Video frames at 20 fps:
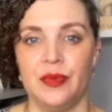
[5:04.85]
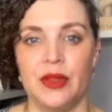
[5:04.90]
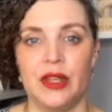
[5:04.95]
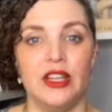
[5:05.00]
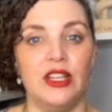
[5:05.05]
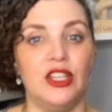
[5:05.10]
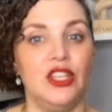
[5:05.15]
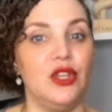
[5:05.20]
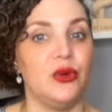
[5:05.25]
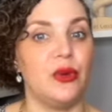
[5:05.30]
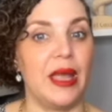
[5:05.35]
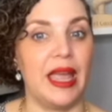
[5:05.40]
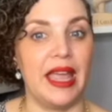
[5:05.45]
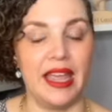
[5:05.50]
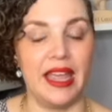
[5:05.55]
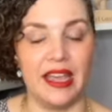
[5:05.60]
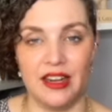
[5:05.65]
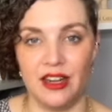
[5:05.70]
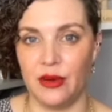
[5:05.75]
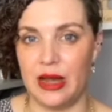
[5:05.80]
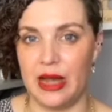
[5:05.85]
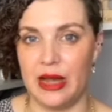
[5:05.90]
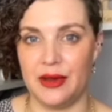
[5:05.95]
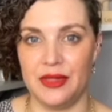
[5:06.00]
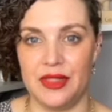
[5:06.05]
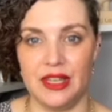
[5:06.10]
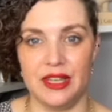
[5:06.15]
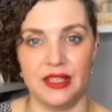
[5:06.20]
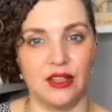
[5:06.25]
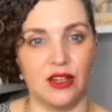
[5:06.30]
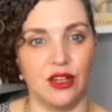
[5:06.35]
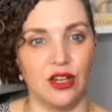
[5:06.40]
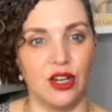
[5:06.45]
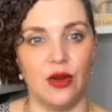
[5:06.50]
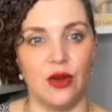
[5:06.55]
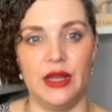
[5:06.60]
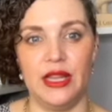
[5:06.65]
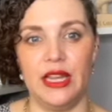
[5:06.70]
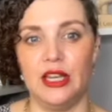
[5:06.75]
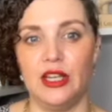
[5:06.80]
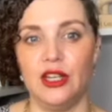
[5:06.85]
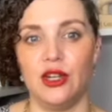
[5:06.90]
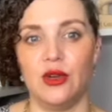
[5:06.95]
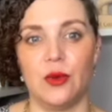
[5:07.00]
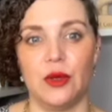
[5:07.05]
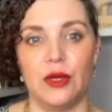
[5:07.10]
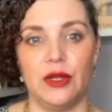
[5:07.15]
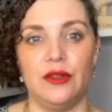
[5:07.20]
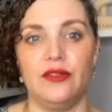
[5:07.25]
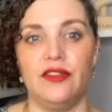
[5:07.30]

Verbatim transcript: You can't know how things are going in your world